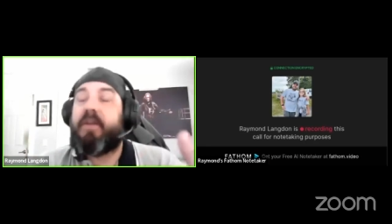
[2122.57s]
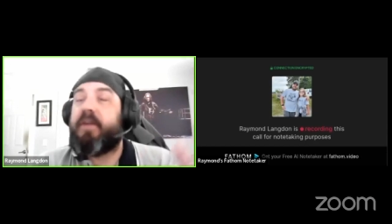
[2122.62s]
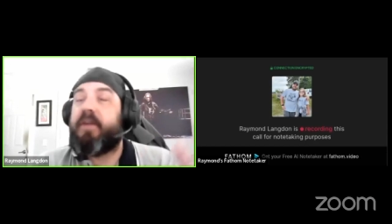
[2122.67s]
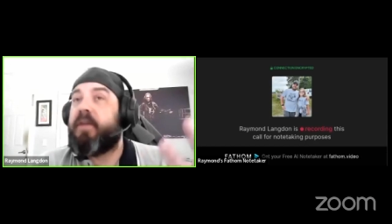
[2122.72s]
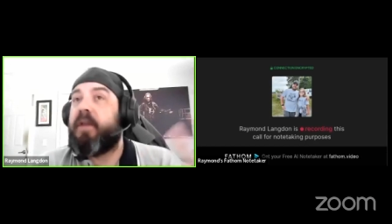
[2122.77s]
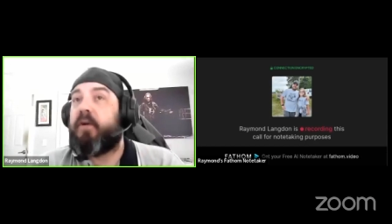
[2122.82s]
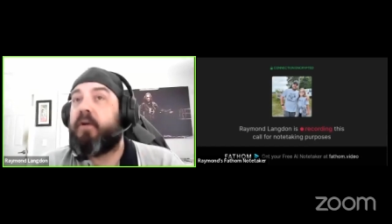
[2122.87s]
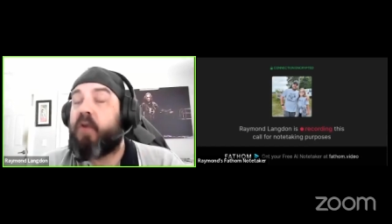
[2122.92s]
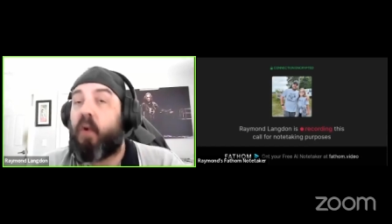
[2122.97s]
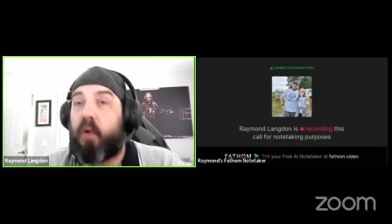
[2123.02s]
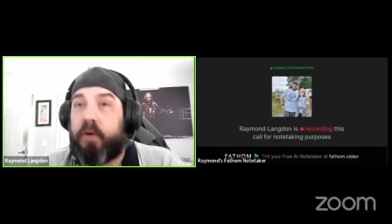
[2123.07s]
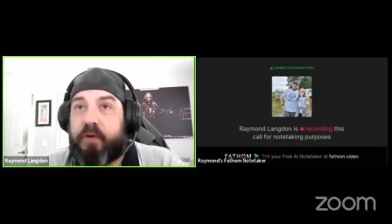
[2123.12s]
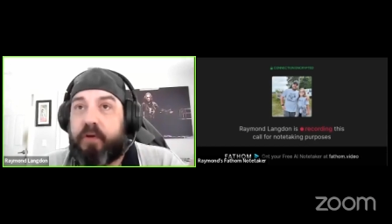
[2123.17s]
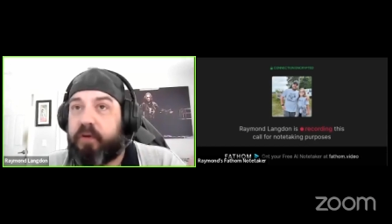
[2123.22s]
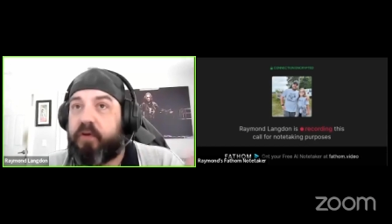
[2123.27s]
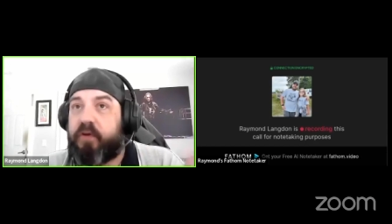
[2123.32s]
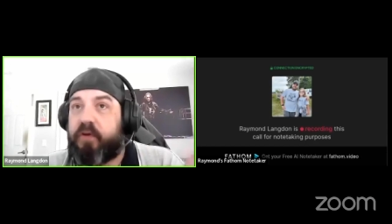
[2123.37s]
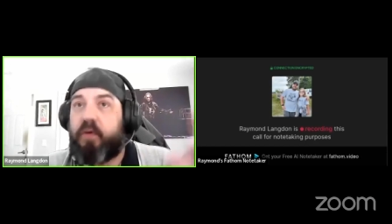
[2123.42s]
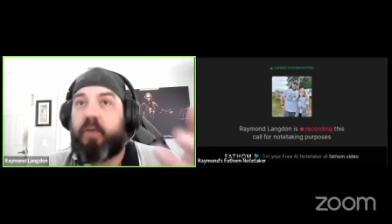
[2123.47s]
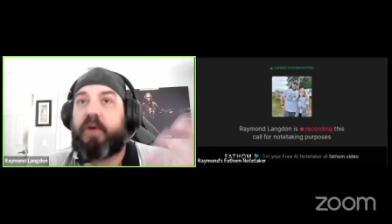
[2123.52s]
you know told you
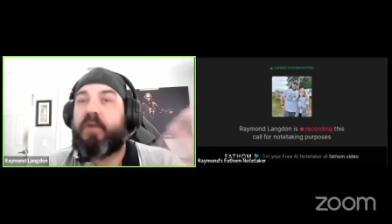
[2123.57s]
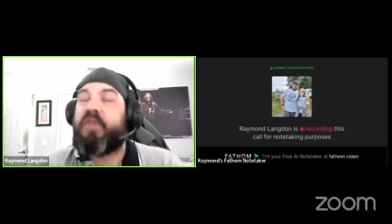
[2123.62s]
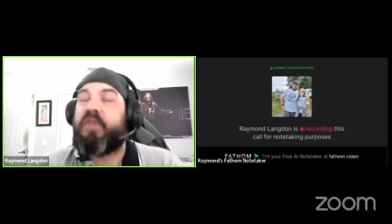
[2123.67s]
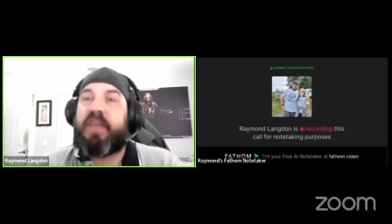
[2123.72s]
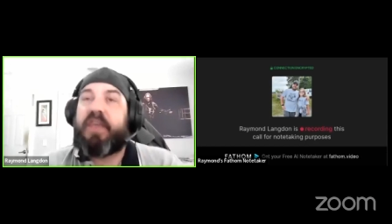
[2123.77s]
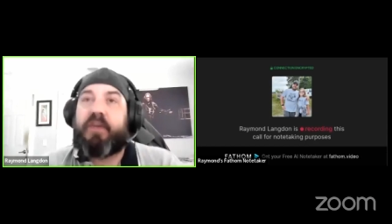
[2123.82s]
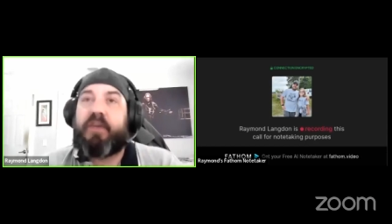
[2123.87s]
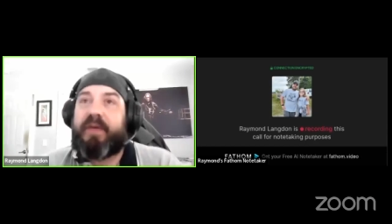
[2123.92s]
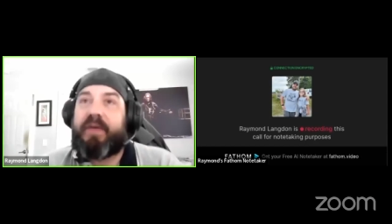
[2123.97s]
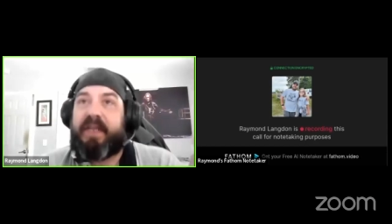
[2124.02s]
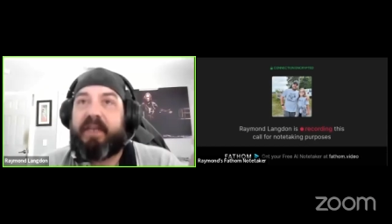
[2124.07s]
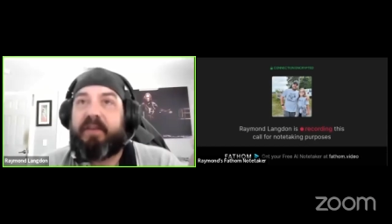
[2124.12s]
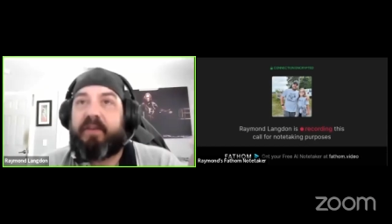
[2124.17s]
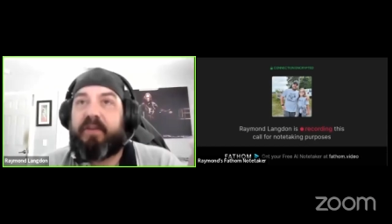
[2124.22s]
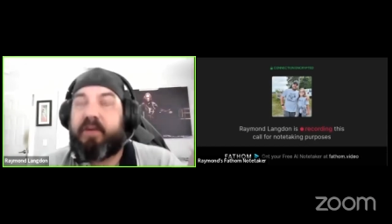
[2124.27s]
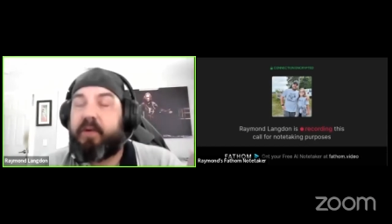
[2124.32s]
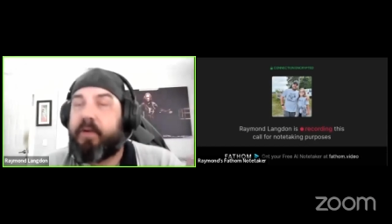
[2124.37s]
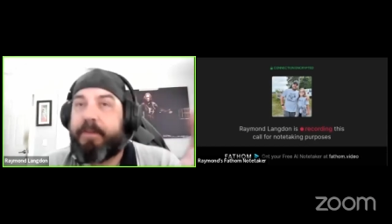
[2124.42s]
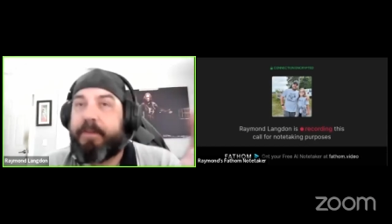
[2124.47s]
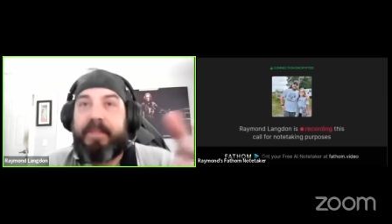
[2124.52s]
to or you think you need
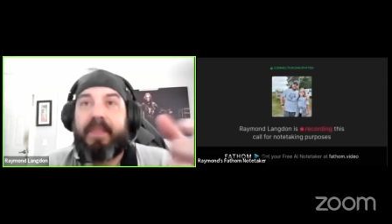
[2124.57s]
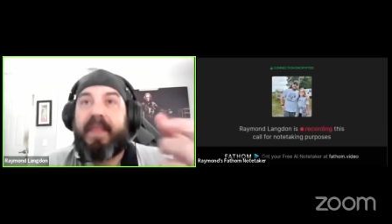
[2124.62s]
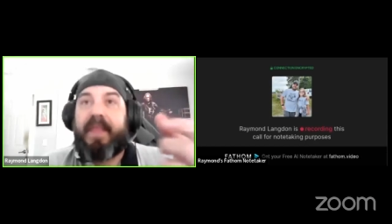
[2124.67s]
to